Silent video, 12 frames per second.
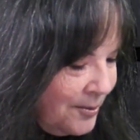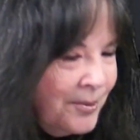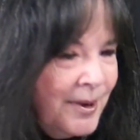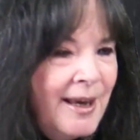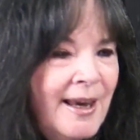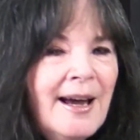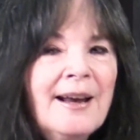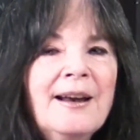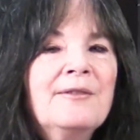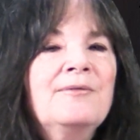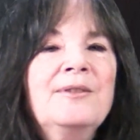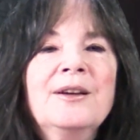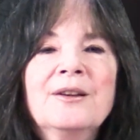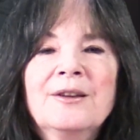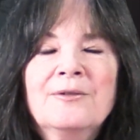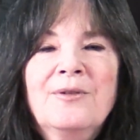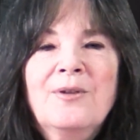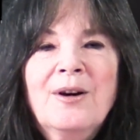we get a
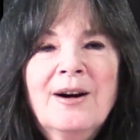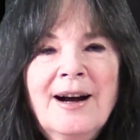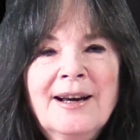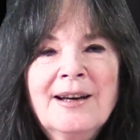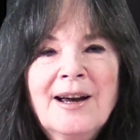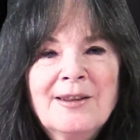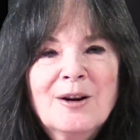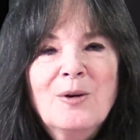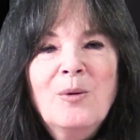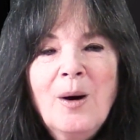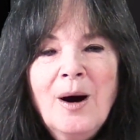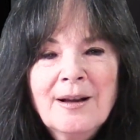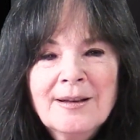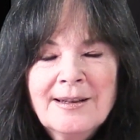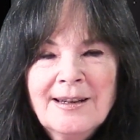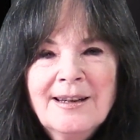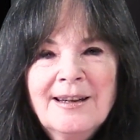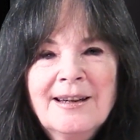feeling for another
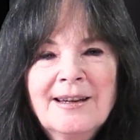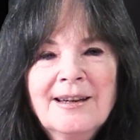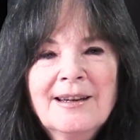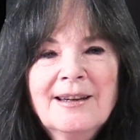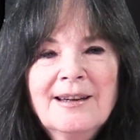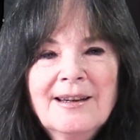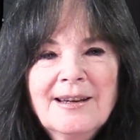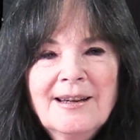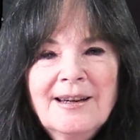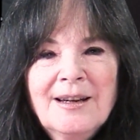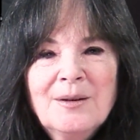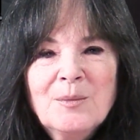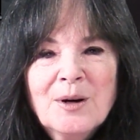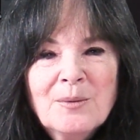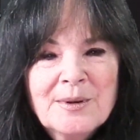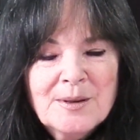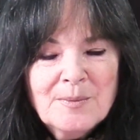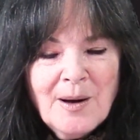quality in
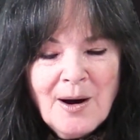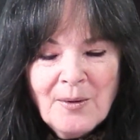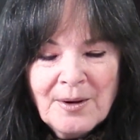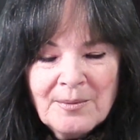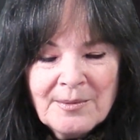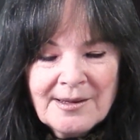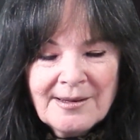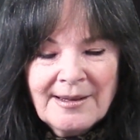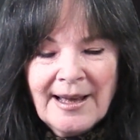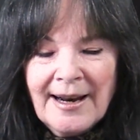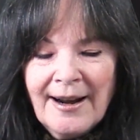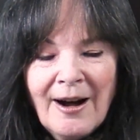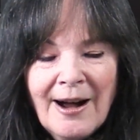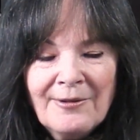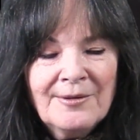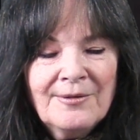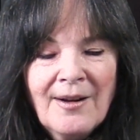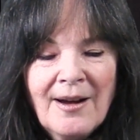Merwin's poems that I
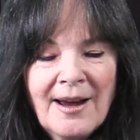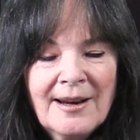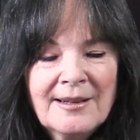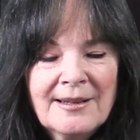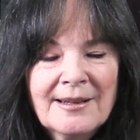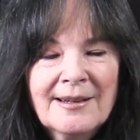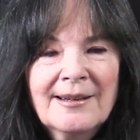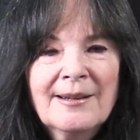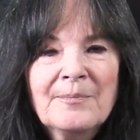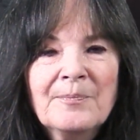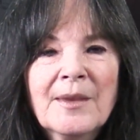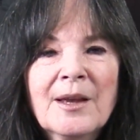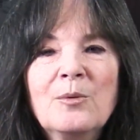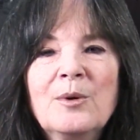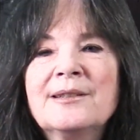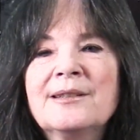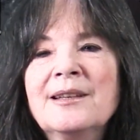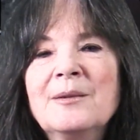often find,
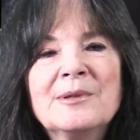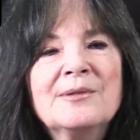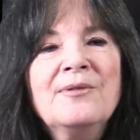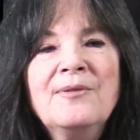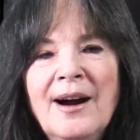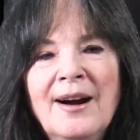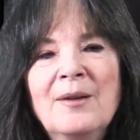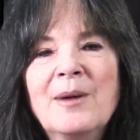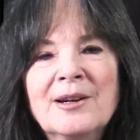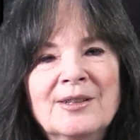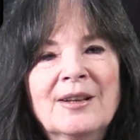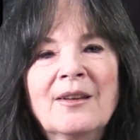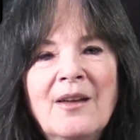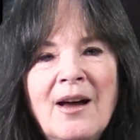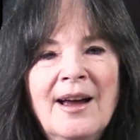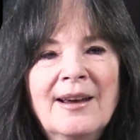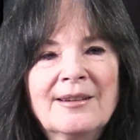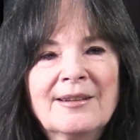which seems very much
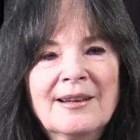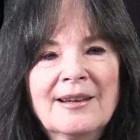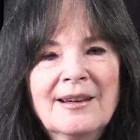aligned